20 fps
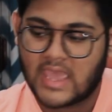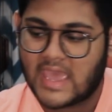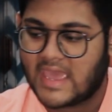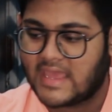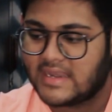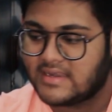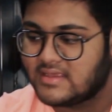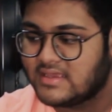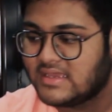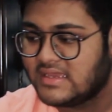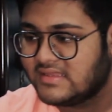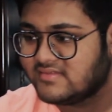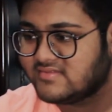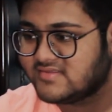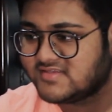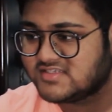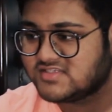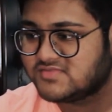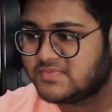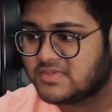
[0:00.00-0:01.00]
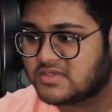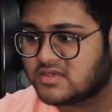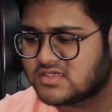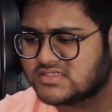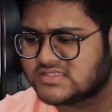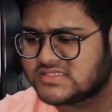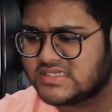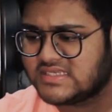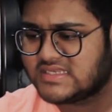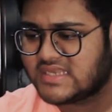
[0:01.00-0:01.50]
and this is
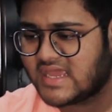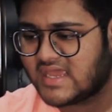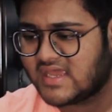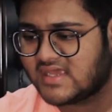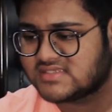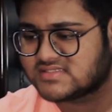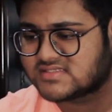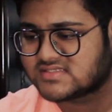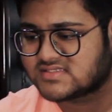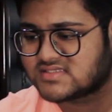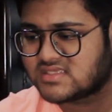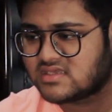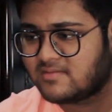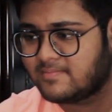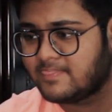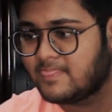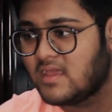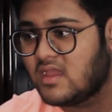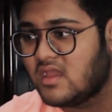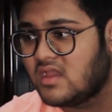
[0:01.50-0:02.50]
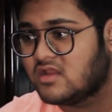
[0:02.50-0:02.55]
because it has some